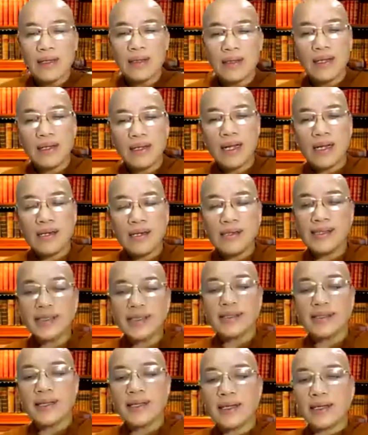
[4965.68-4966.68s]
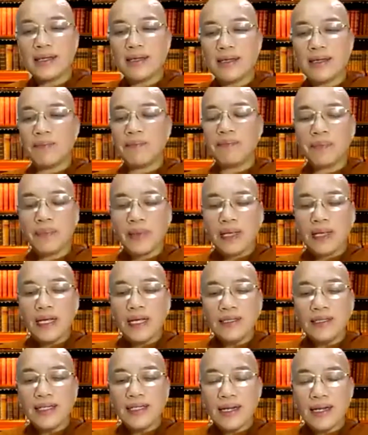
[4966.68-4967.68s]
uh, the nuns uh,
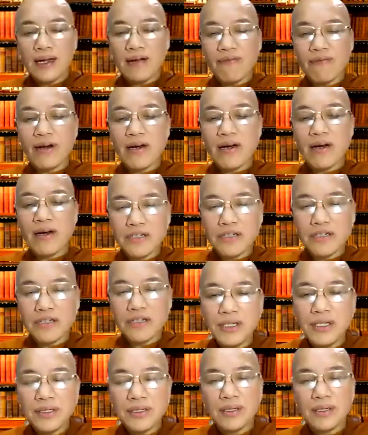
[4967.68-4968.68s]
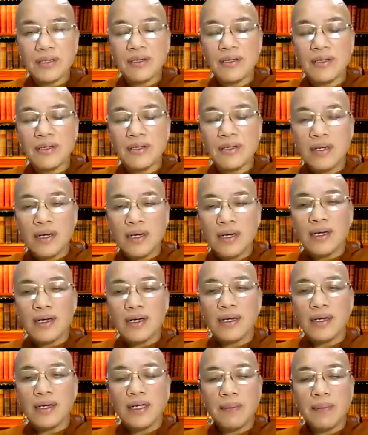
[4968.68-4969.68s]
in Theravada tradition uh,
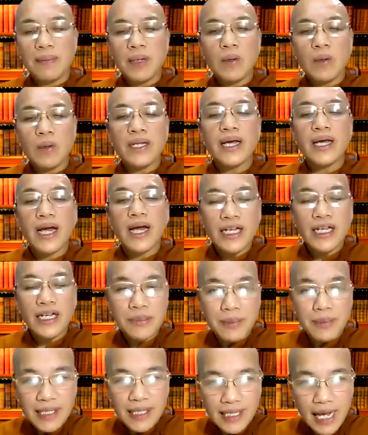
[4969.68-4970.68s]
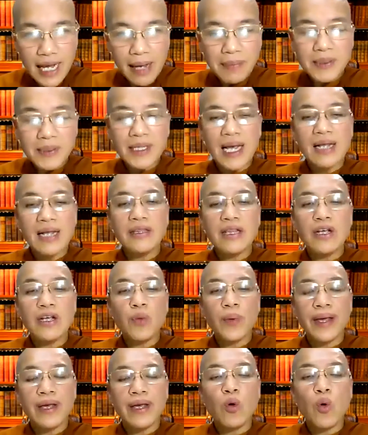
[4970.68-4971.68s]
keep only eight precepts and they
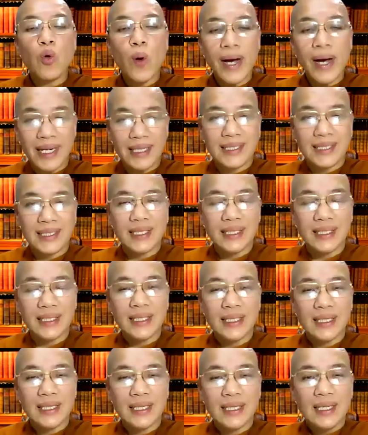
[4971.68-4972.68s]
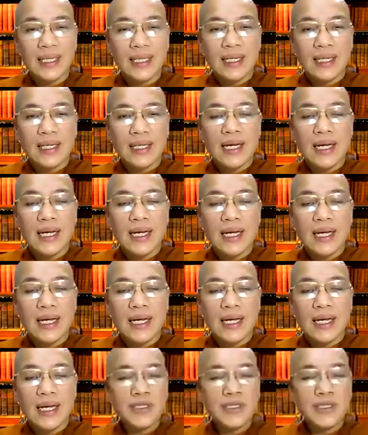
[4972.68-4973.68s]
wear white.
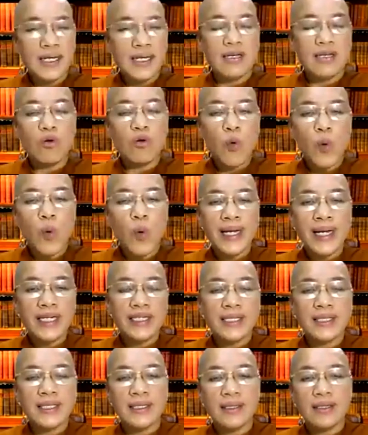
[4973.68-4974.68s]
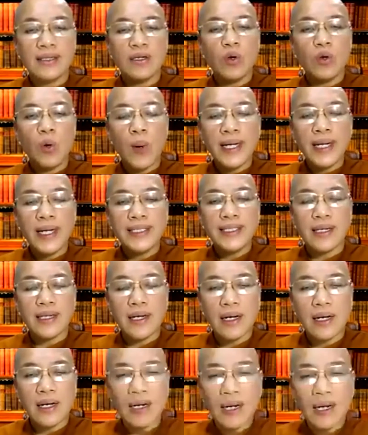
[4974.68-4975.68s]
And you see, white, white
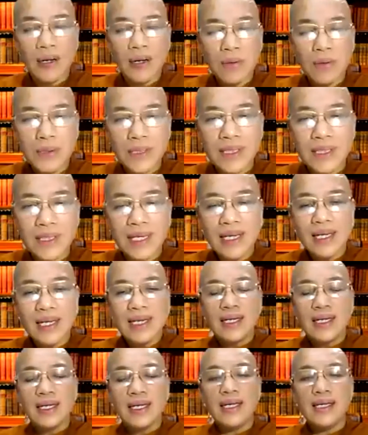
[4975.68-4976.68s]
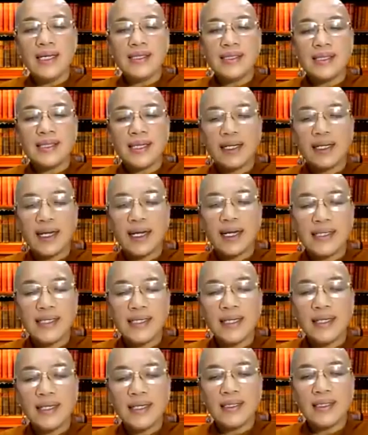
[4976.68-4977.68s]
clothes is uh,
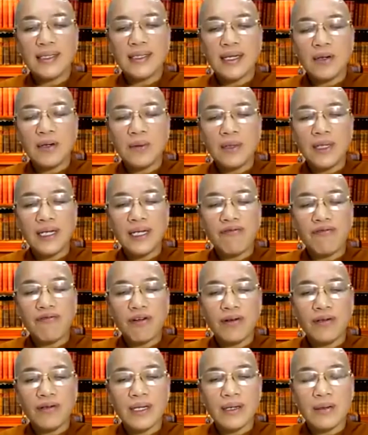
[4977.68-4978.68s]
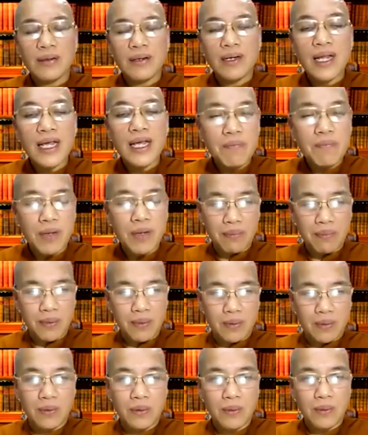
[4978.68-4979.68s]
considered only for the lay
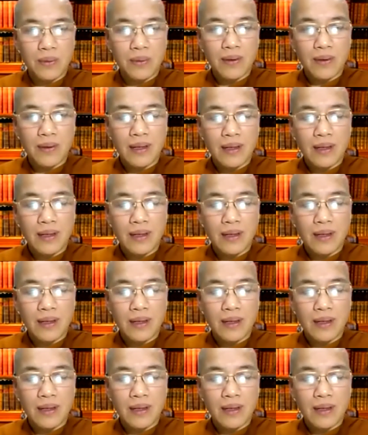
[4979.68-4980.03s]
people.